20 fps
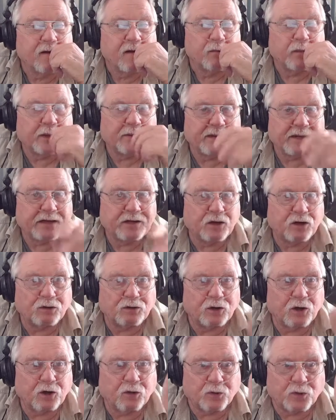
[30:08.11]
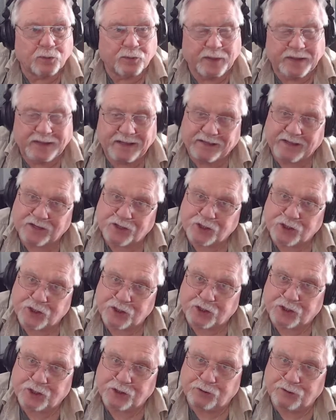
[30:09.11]
Maybe he don't know her, but he thinks
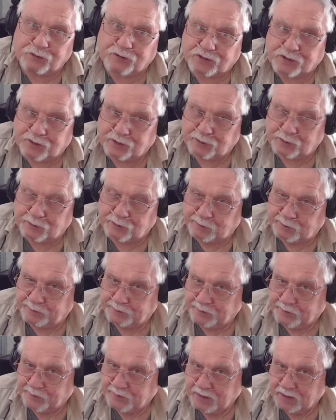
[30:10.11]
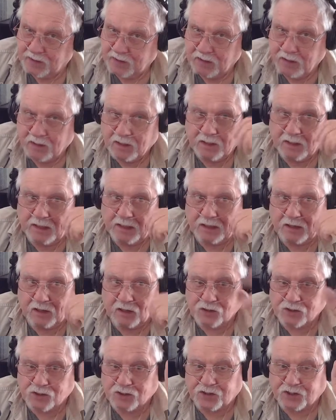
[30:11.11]
she's cute, so he
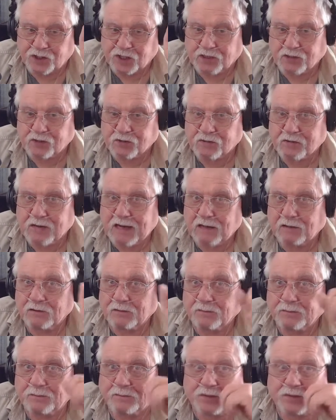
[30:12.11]
goes and checks her out.